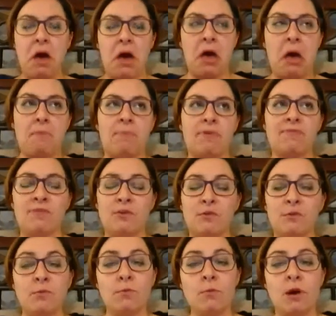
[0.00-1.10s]
Um, if
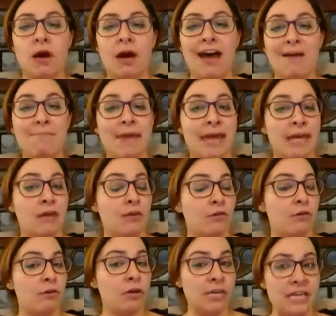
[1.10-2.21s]
you bake
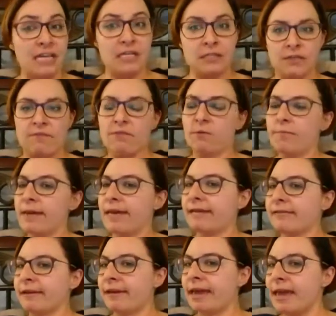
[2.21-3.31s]
cookies, if you
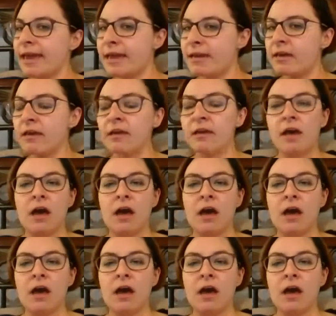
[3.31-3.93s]
baked a cake.